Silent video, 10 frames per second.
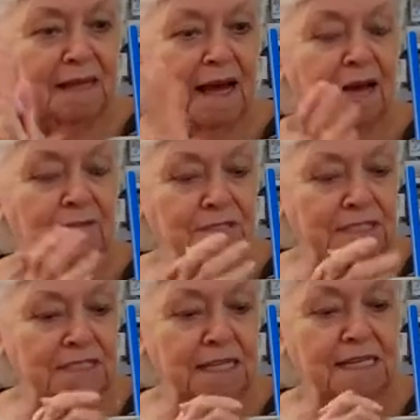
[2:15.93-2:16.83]

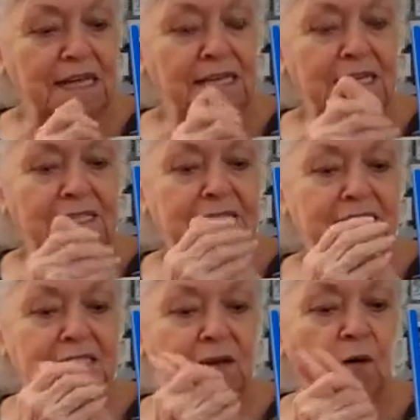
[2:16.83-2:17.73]
house, he
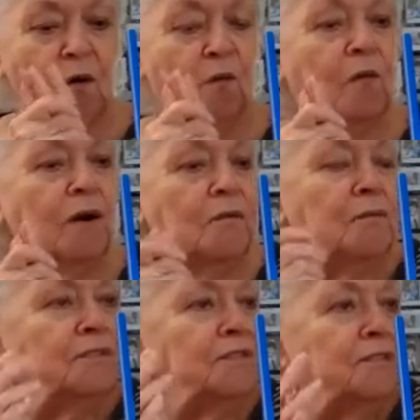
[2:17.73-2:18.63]
says, where
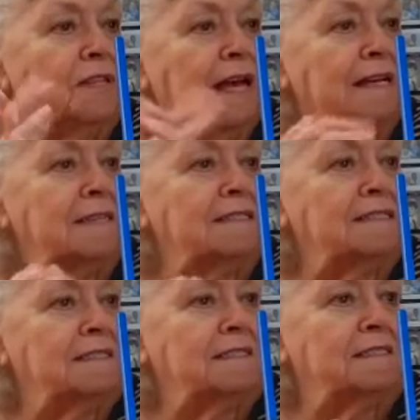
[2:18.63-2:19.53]
would you like
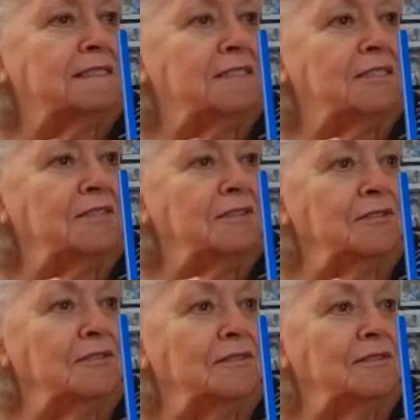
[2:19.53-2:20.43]

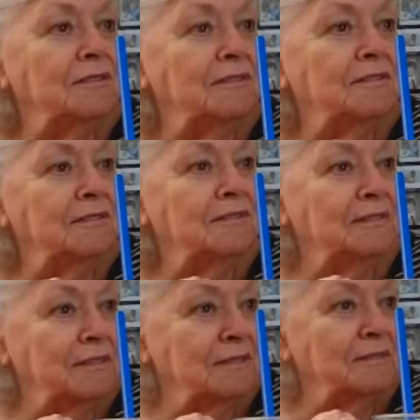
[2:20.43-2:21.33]
your
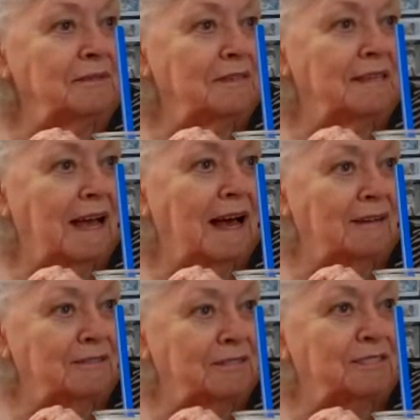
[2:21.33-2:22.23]

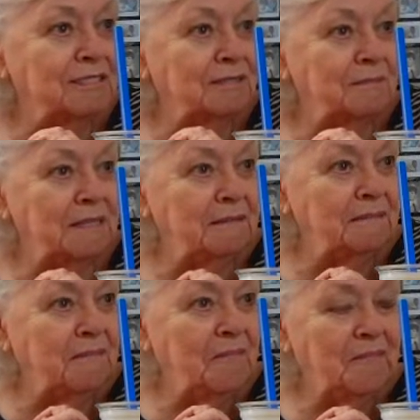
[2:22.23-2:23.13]
house to be?
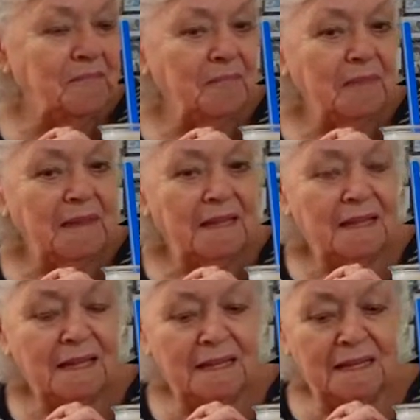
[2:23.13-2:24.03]

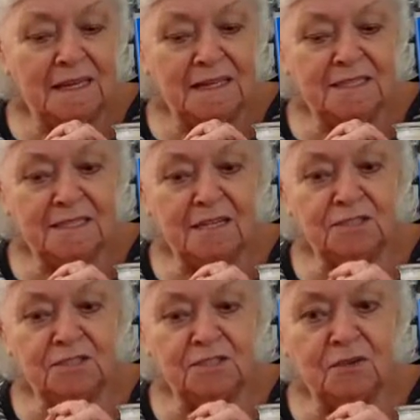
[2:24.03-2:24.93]
And he
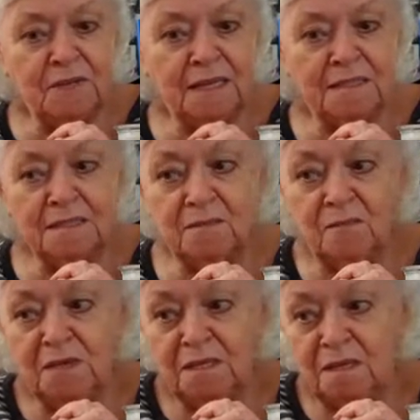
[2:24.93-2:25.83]
starts showing us,
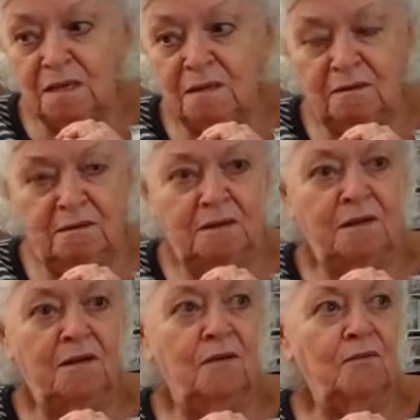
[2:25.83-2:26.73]
and we,
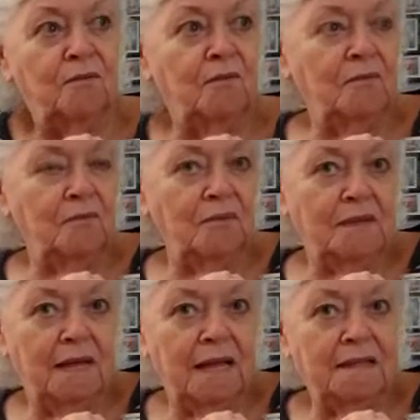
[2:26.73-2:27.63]
you know,
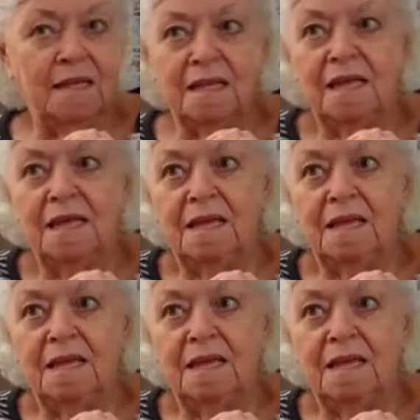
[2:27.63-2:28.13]
I think